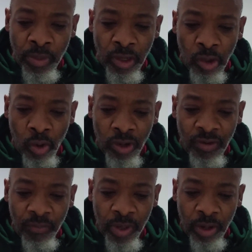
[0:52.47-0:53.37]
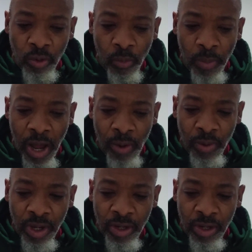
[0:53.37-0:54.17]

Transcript: the loss of political power,